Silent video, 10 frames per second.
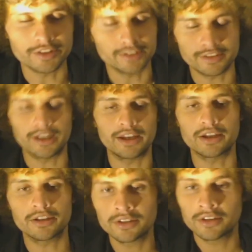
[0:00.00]
It's
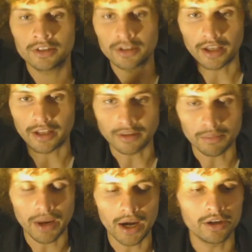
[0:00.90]
like it's
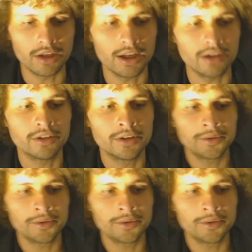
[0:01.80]
unparalleled.